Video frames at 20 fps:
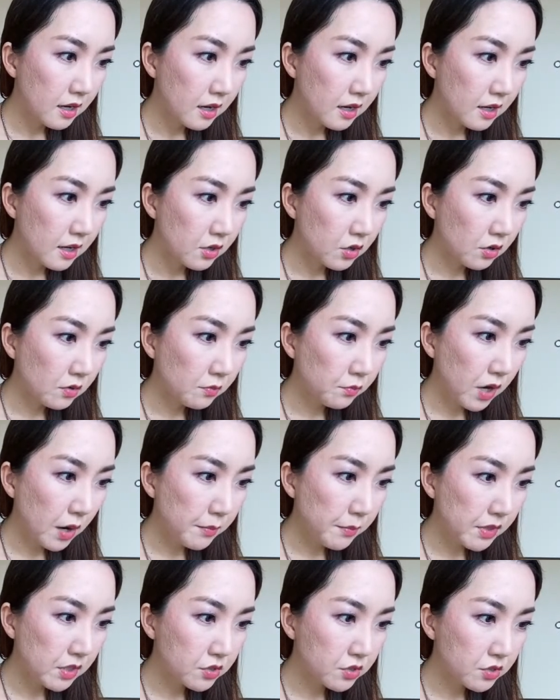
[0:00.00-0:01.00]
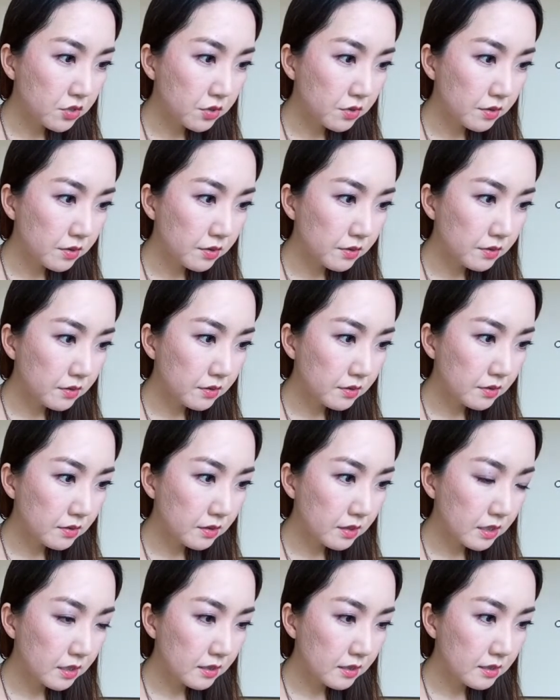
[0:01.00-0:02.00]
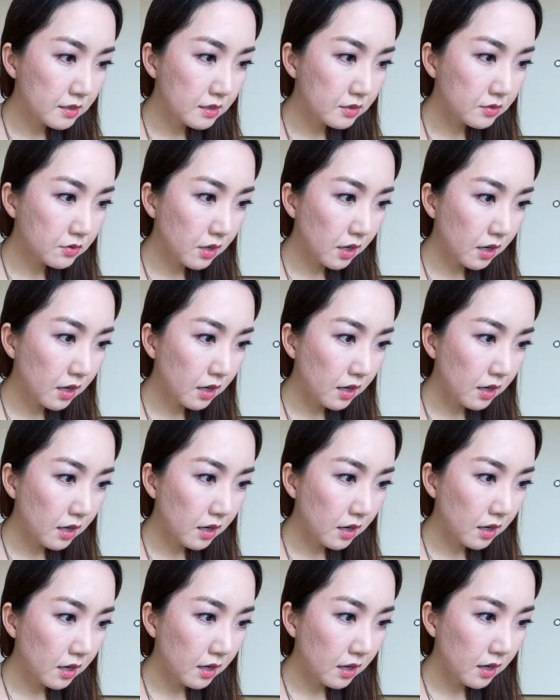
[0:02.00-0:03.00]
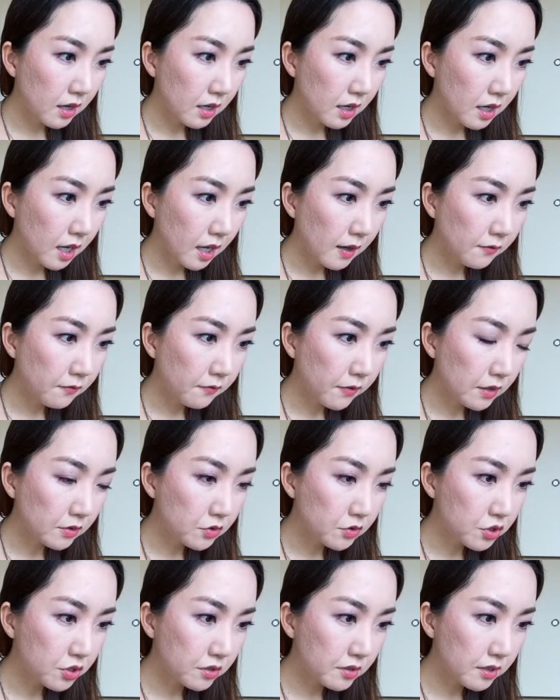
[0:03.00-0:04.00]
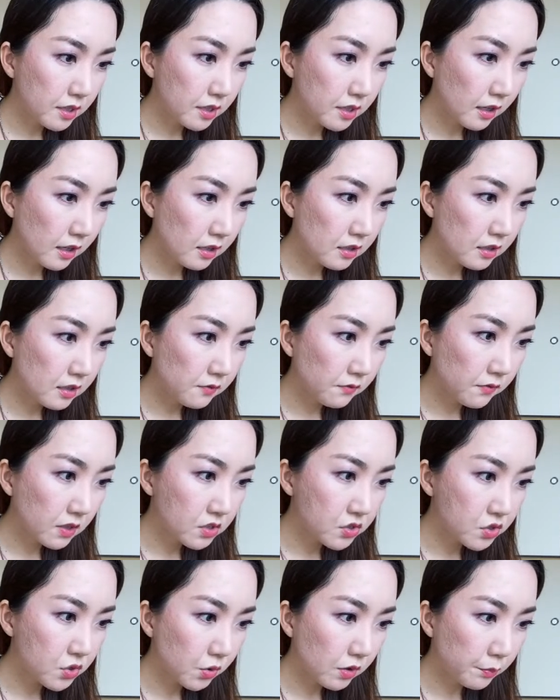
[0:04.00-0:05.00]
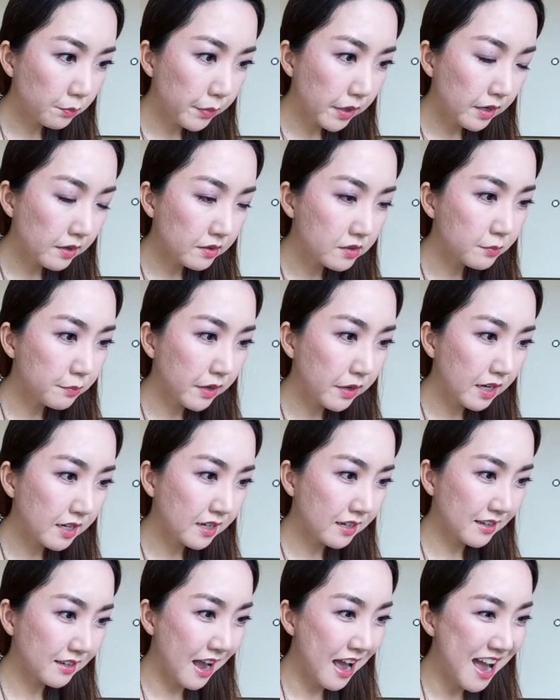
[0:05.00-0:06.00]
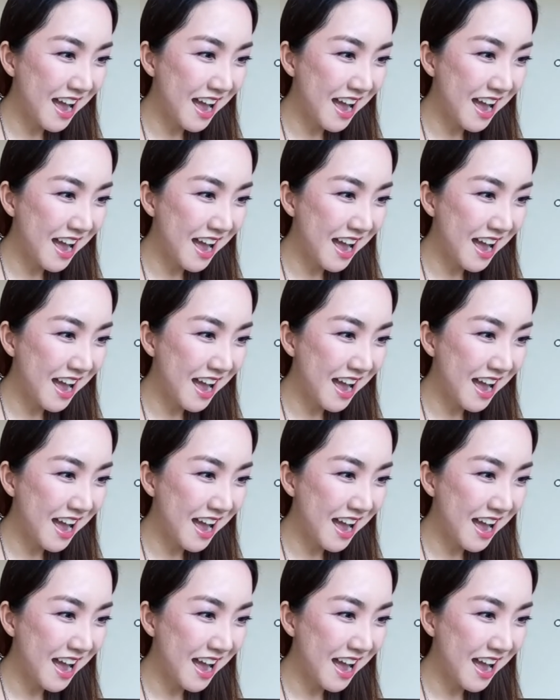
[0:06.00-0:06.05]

Your prime minister is still a high functioning individual compared to Biden.